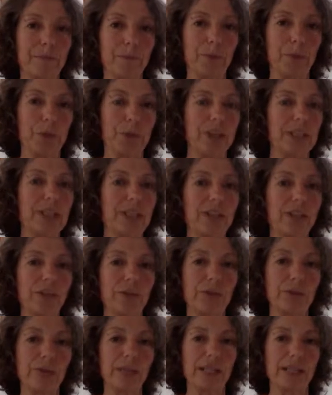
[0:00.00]
put it into
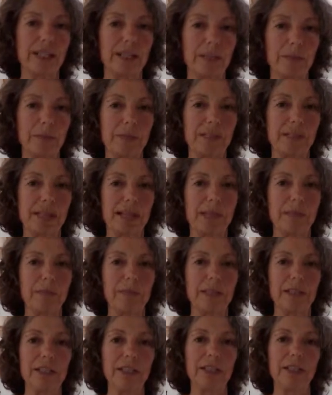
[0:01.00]
a setup
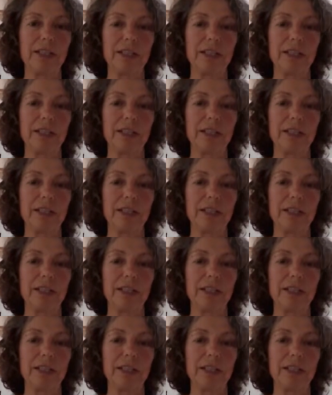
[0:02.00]
statement,